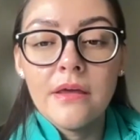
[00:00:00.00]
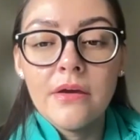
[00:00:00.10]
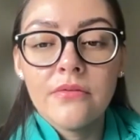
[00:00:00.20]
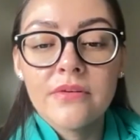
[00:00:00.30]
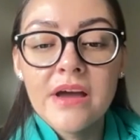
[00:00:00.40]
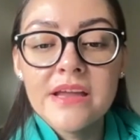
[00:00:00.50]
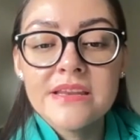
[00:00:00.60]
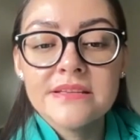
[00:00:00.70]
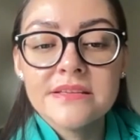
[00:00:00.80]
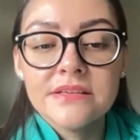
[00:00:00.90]
of
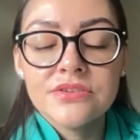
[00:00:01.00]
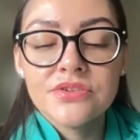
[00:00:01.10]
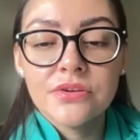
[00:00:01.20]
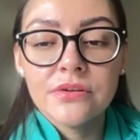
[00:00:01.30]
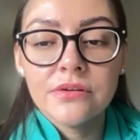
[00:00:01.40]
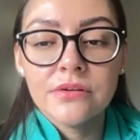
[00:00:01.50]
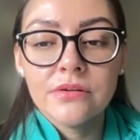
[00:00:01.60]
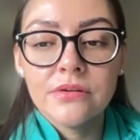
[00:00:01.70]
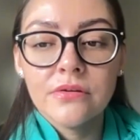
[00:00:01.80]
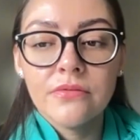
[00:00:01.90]
kind attention,
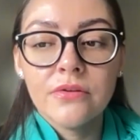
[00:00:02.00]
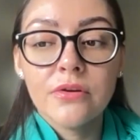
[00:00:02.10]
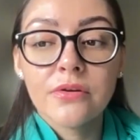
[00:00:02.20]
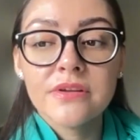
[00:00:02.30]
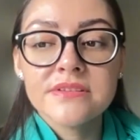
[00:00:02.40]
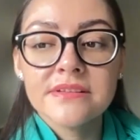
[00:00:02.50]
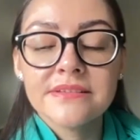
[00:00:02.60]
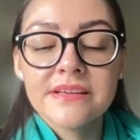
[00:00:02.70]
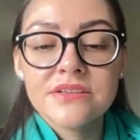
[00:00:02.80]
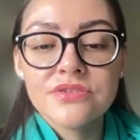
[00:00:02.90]
of curious
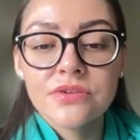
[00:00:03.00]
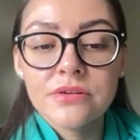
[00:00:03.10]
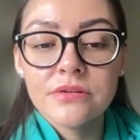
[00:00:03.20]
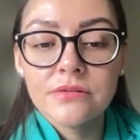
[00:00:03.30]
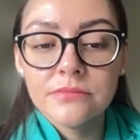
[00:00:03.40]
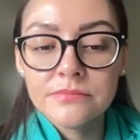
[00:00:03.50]
attention.